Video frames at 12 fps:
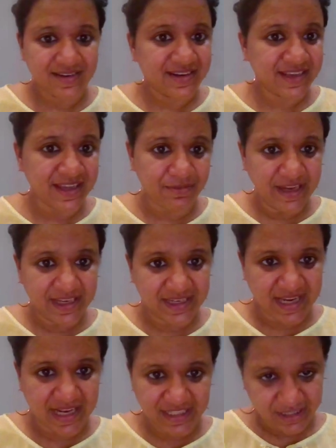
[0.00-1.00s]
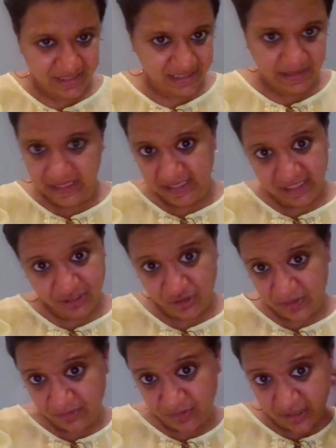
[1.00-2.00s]
Yeah, wait, I'll just explain it to
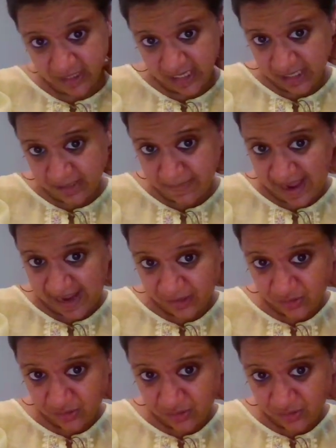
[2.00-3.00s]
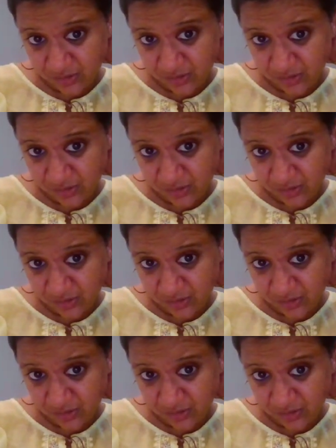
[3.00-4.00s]
you. I'm running it back to the slide.
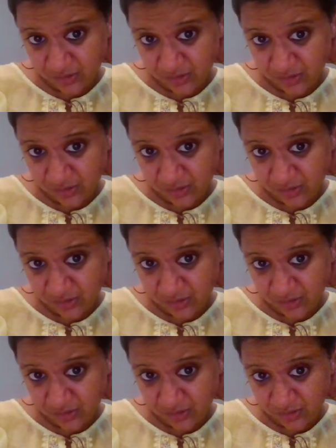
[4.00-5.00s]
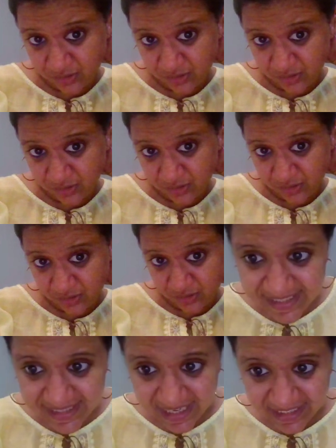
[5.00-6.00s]
And the slide
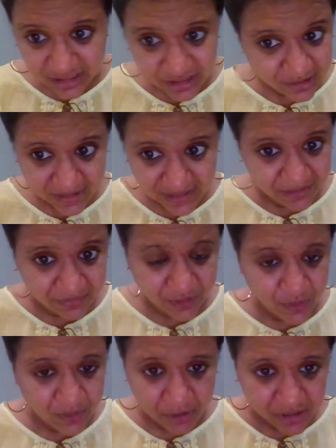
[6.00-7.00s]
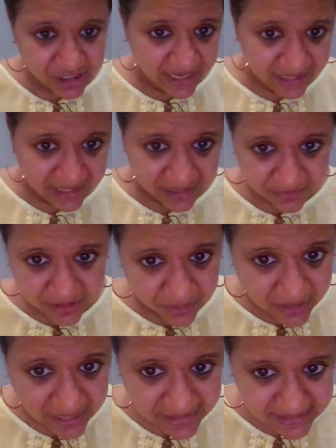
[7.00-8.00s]
says, I'll just read it for you. I'm not sharing it with you
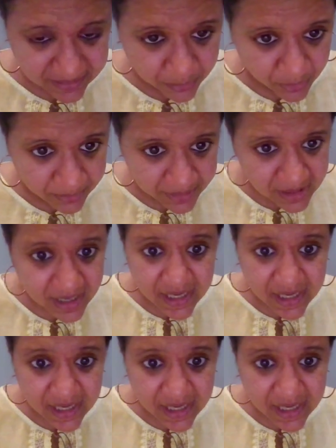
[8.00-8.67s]
guys at the moment.